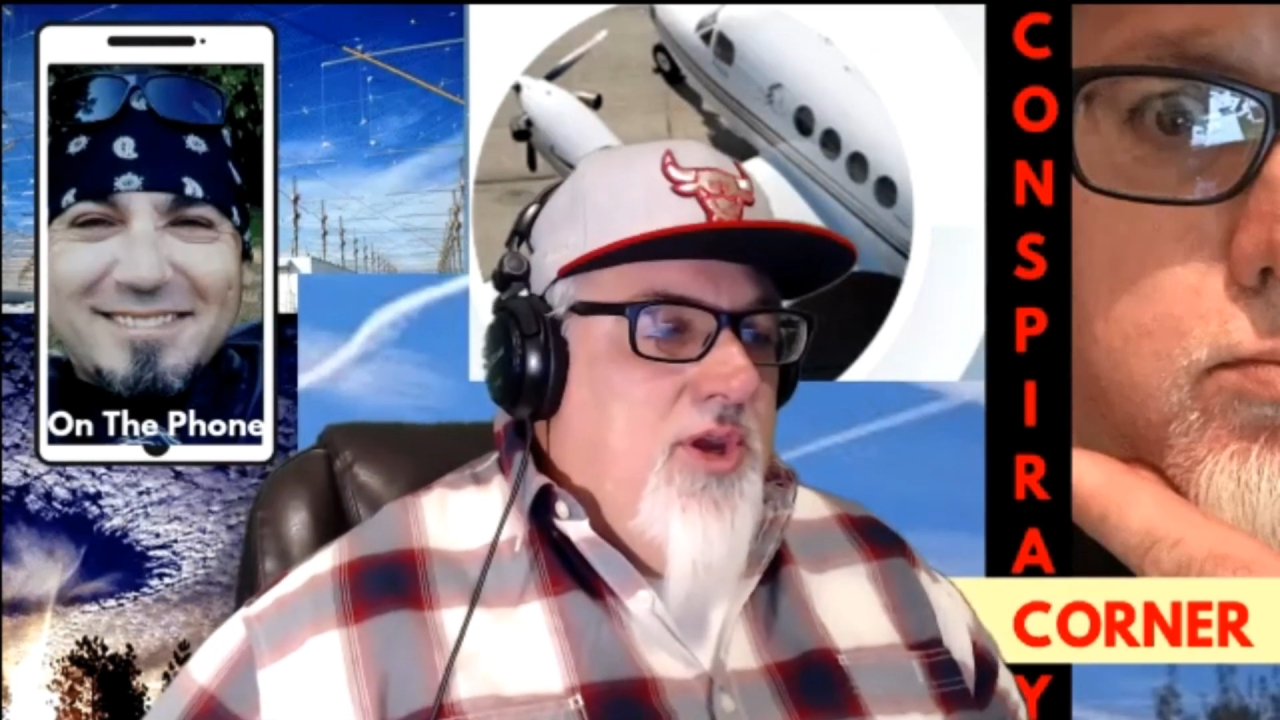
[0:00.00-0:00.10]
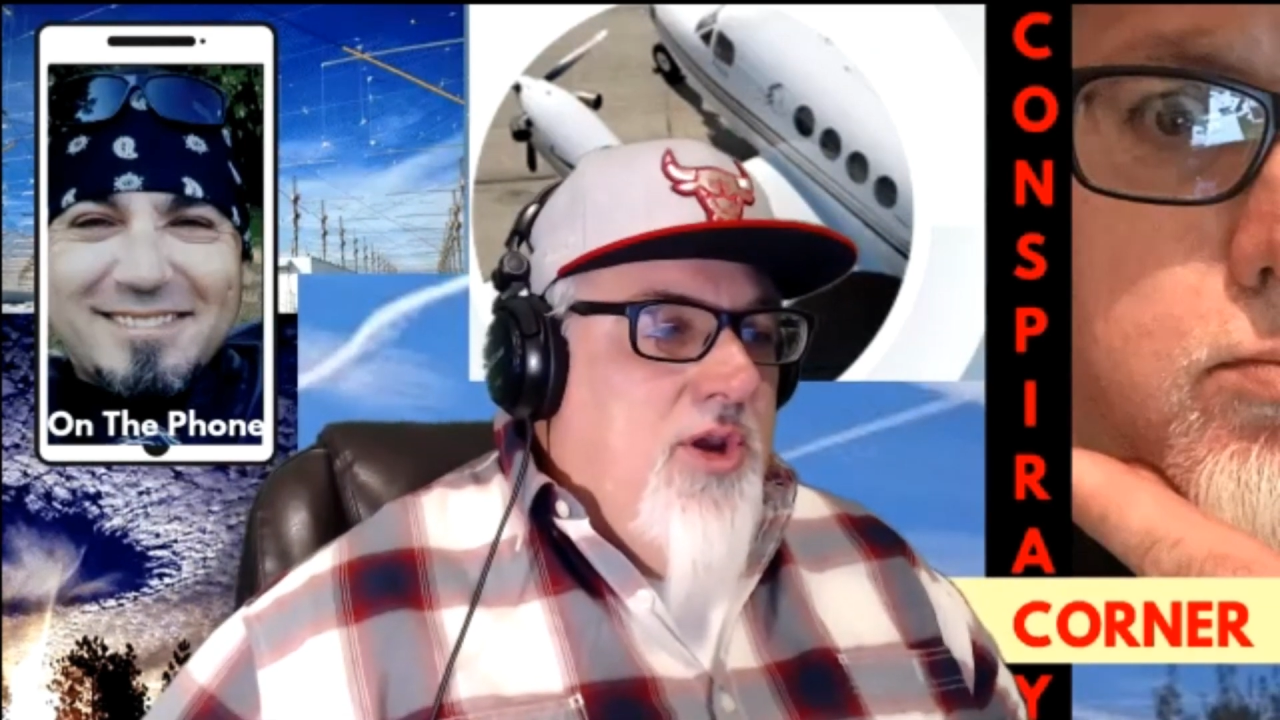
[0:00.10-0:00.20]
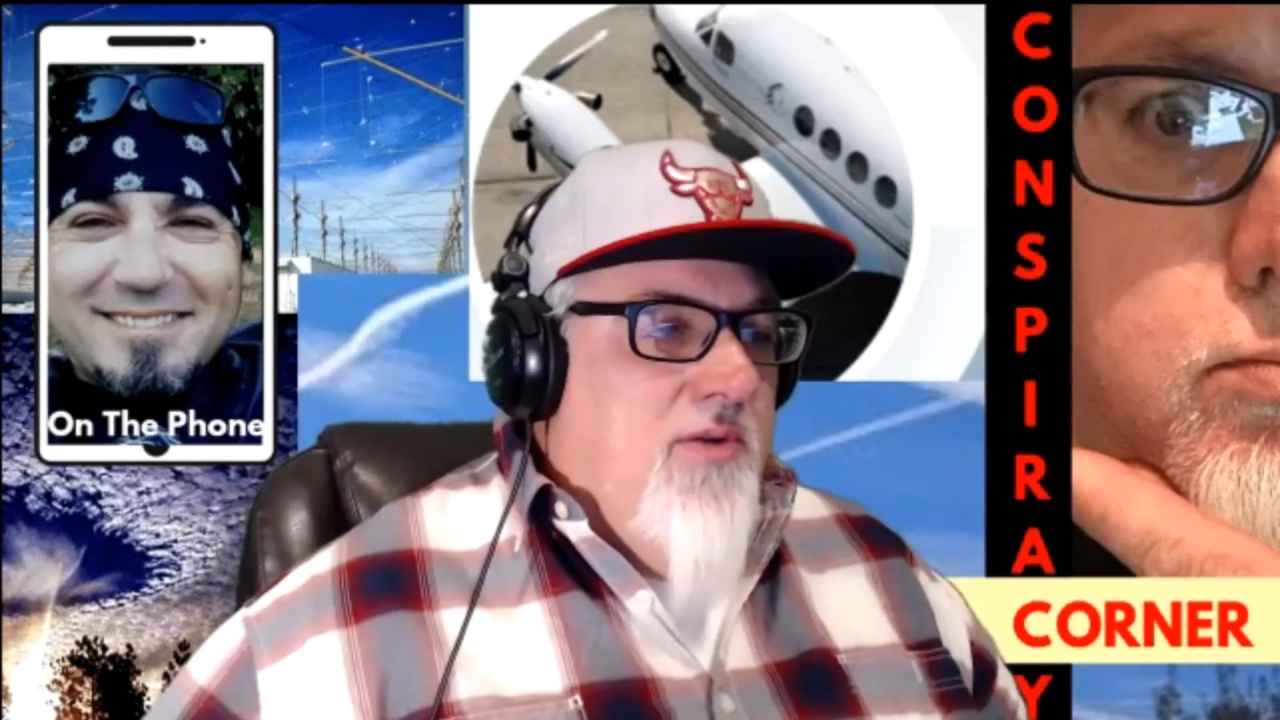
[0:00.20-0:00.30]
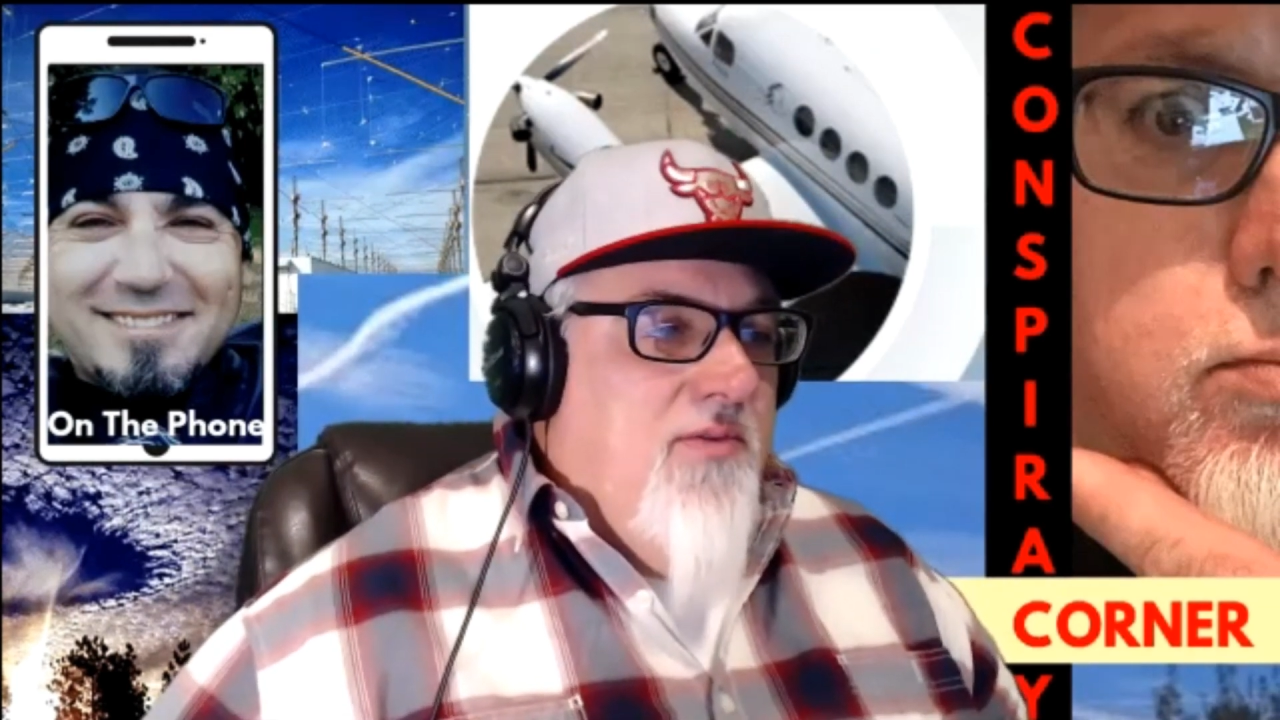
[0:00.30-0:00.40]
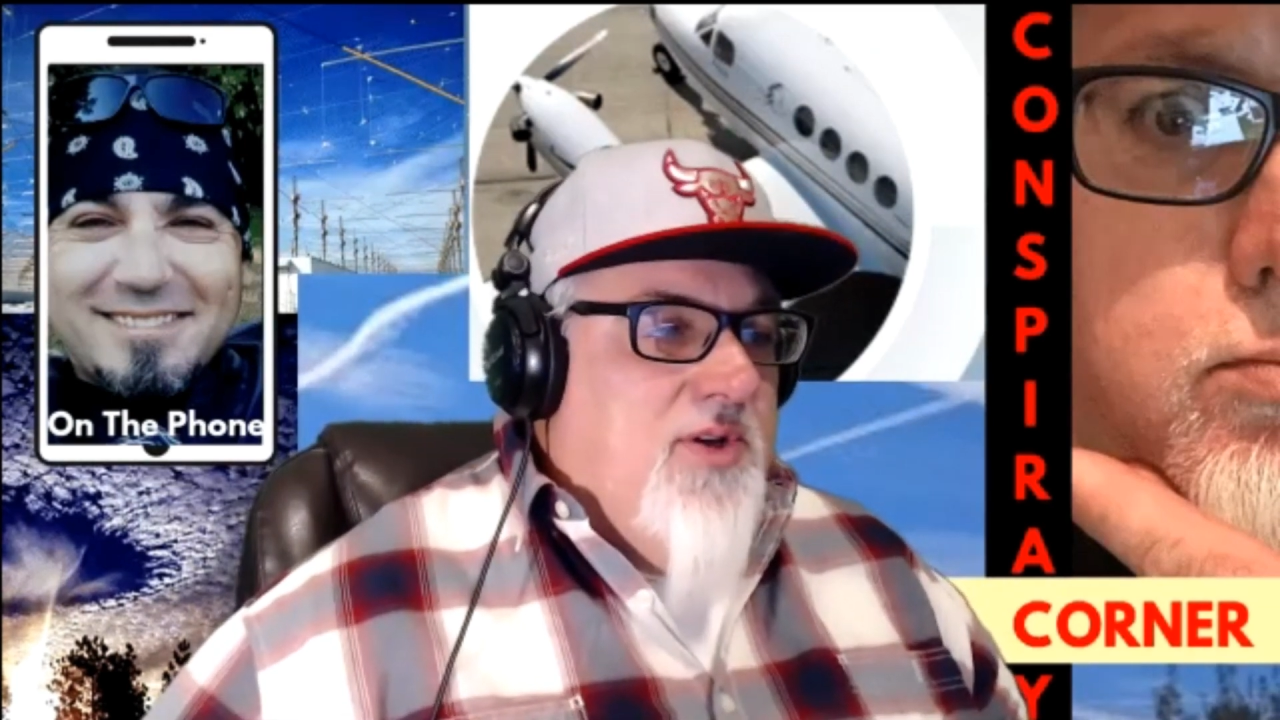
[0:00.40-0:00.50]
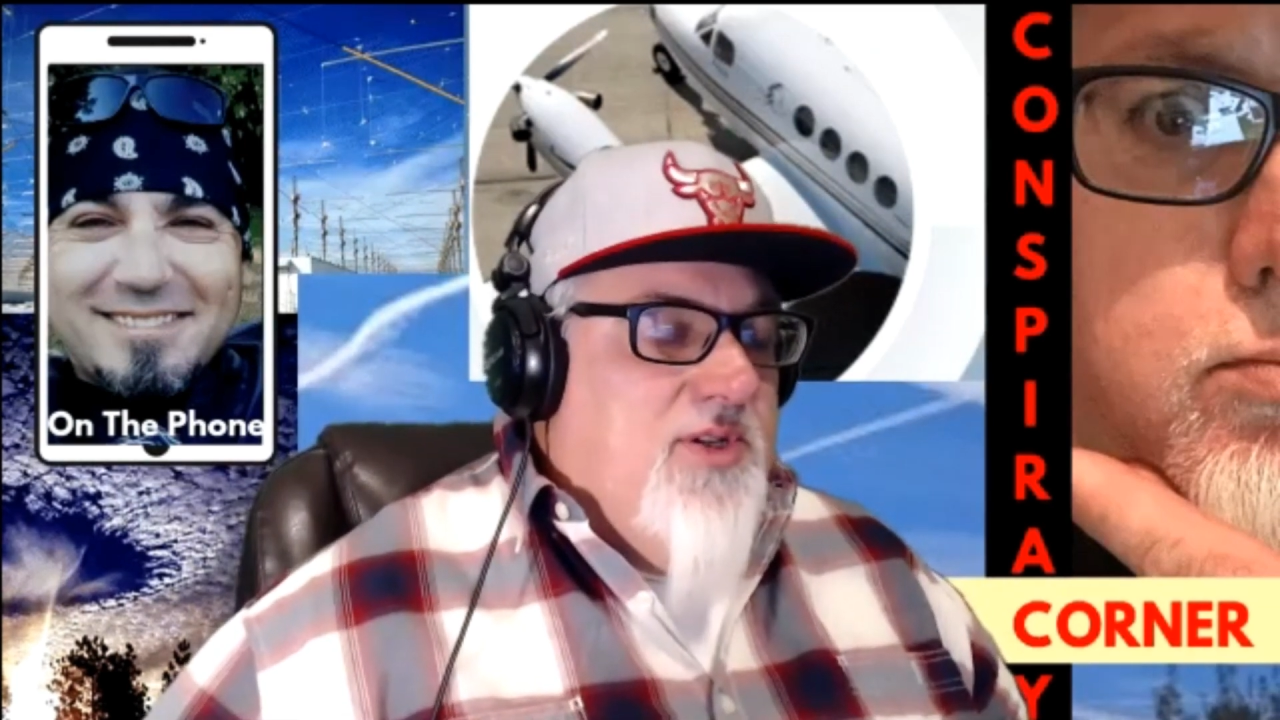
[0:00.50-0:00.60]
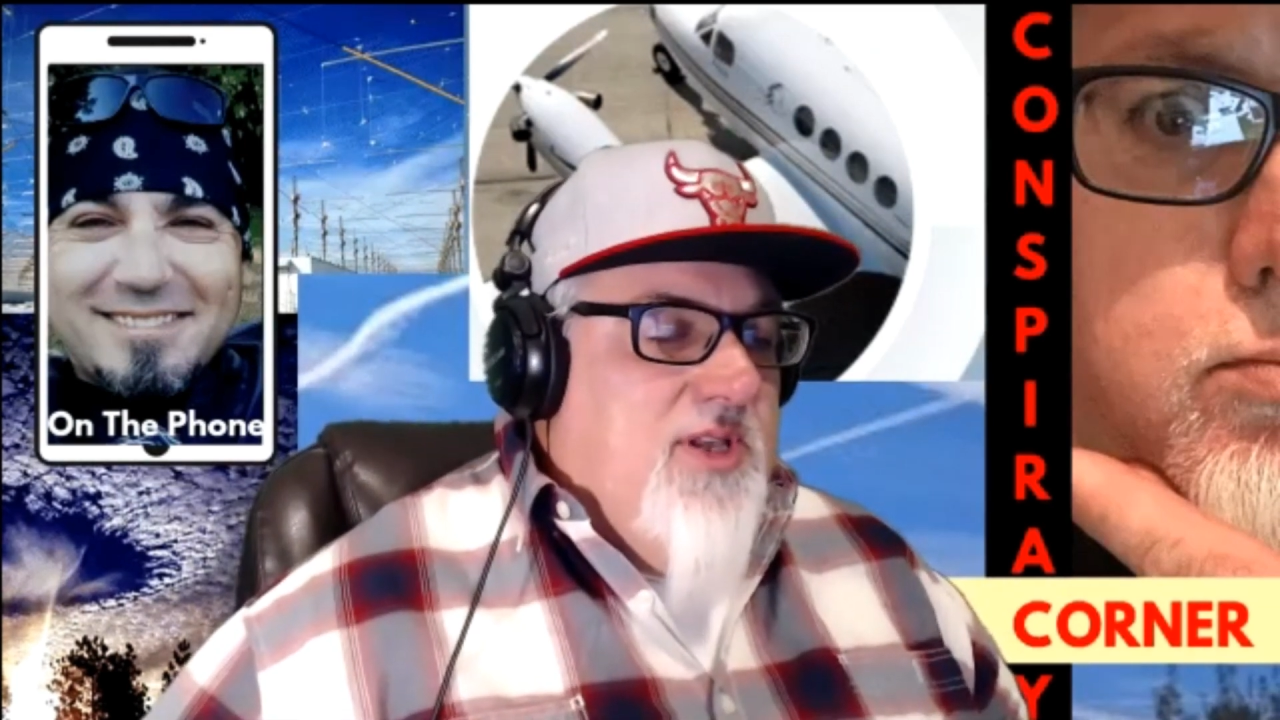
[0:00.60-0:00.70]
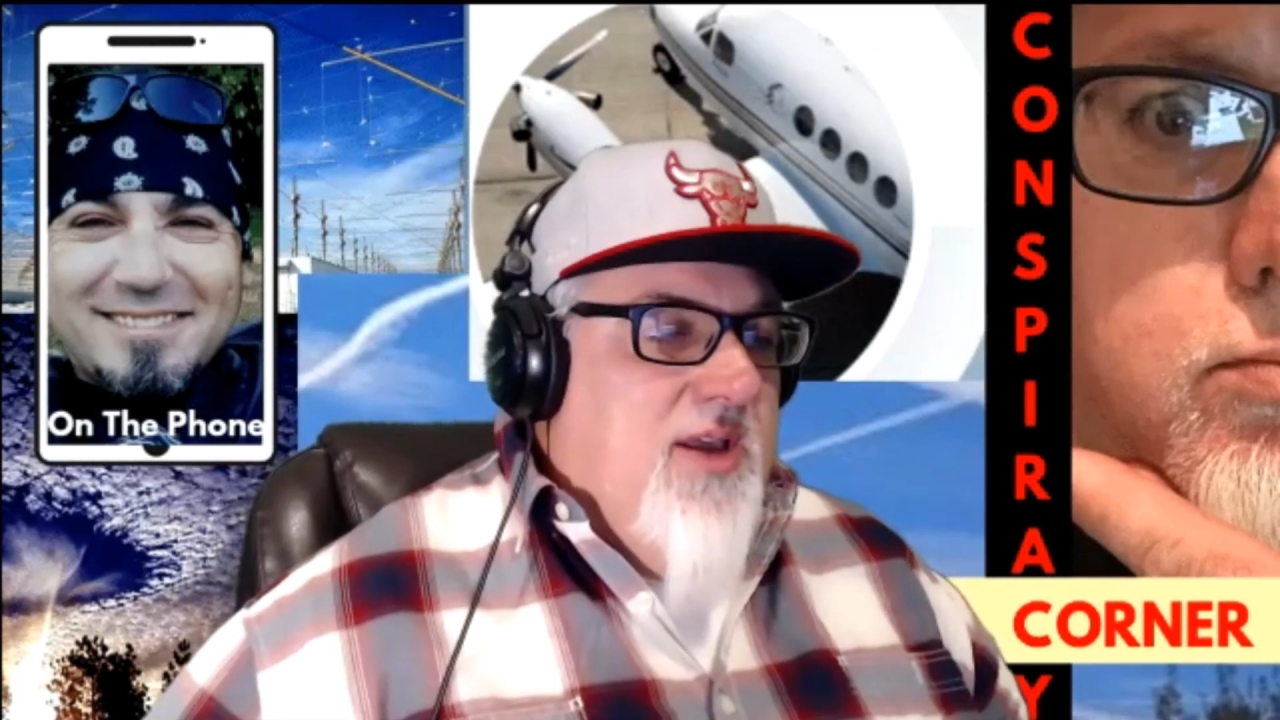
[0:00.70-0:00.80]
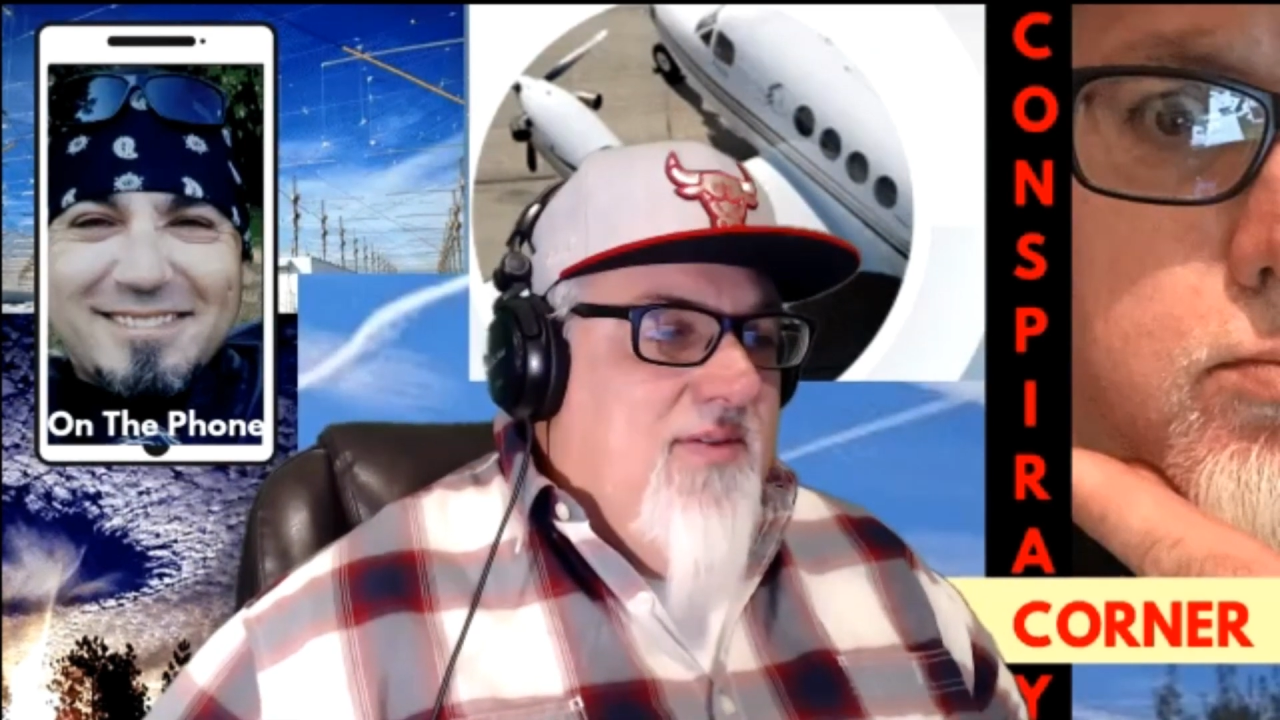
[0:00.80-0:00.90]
University